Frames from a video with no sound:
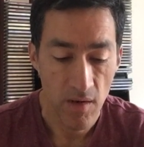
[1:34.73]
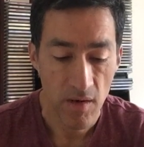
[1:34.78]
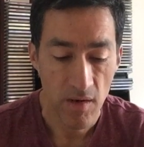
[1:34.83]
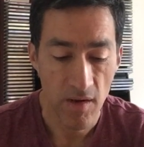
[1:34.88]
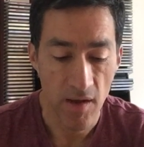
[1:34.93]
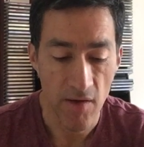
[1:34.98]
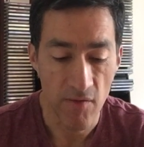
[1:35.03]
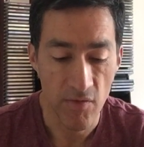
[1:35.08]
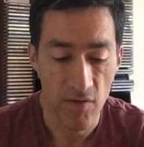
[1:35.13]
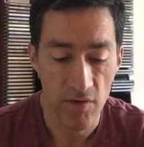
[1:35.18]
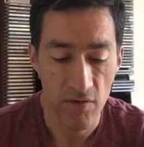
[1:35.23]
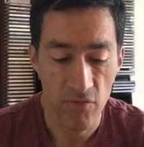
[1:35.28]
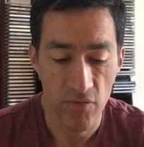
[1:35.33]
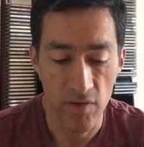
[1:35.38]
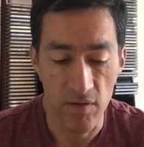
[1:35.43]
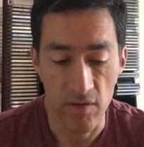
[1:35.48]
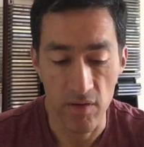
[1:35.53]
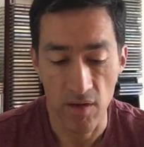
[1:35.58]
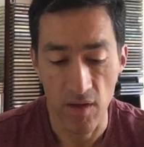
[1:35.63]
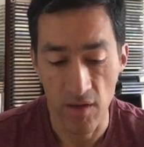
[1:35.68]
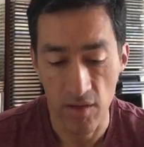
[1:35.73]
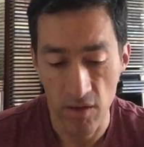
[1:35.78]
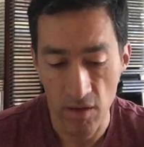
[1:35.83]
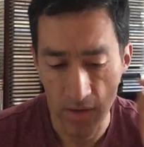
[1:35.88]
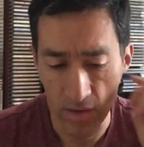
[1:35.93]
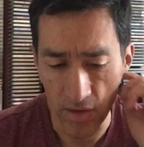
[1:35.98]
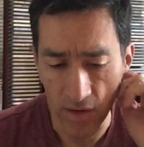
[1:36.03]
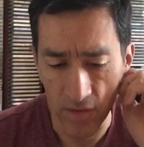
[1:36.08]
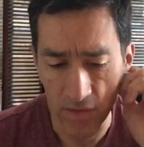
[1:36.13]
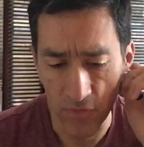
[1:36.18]
live at
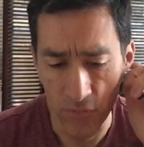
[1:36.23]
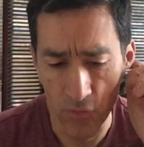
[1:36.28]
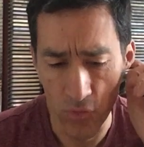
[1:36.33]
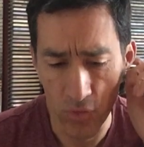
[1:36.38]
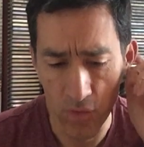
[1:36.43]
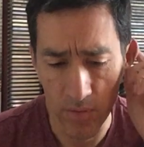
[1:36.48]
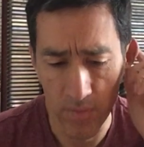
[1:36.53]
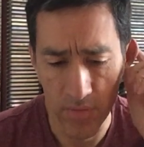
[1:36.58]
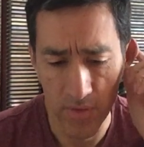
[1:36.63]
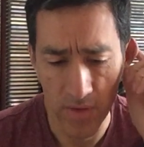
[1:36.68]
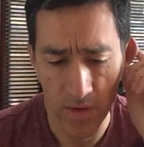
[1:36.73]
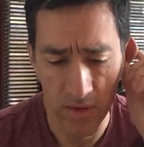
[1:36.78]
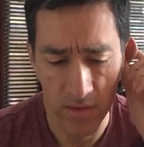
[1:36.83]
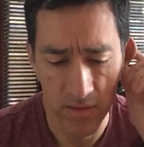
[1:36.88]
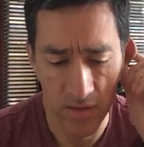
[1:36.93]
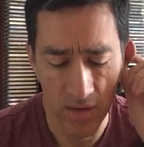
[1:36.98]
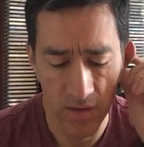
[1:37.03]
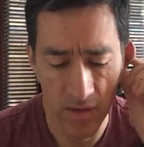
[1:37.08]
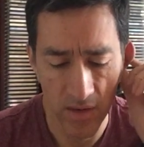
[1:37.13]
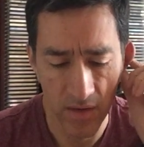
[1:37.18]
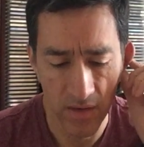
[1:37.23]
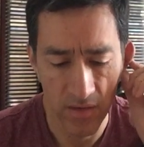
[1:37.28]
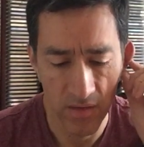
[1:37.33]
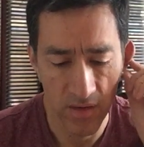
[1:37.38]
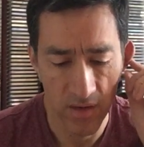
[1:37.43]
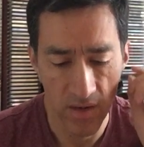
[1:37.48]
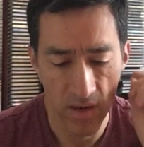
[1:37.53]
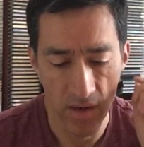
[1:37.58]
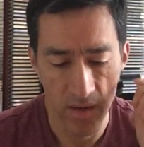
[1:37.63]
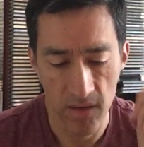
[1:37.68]
the Forum 1990